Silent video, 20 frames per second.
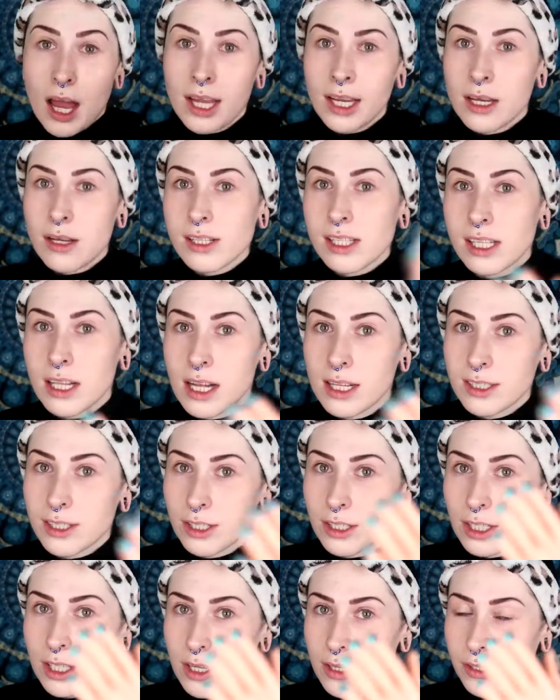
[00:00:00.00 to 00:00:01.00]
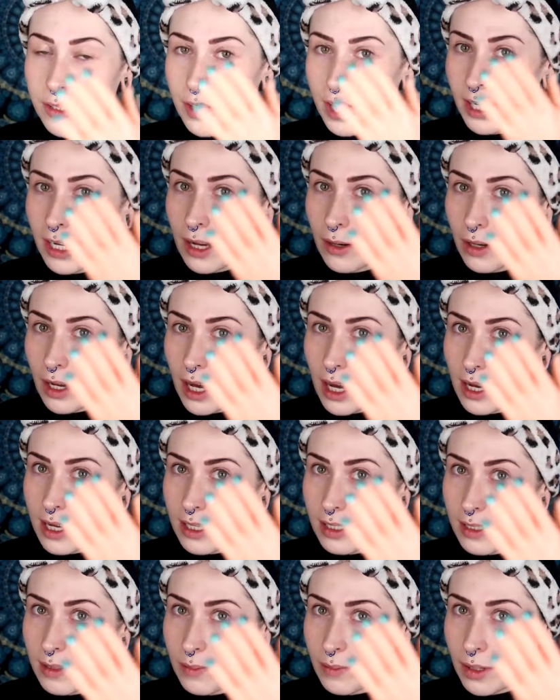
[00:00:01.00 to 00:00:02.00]
I know salons are closed right now,
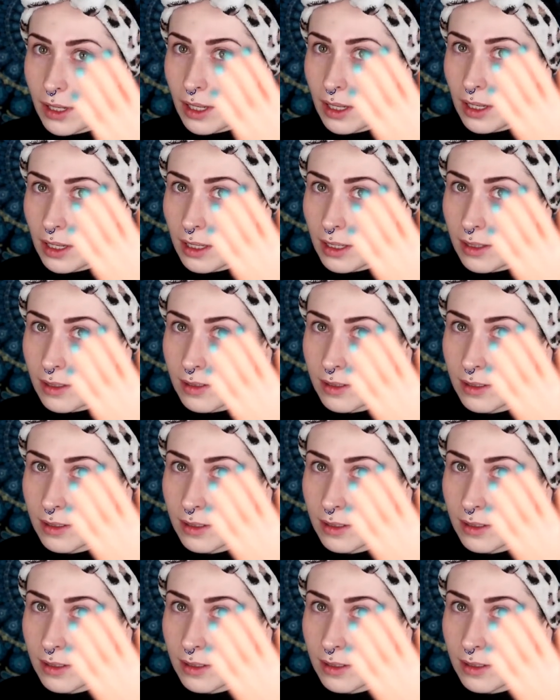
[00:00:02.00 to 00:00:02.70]
guys, but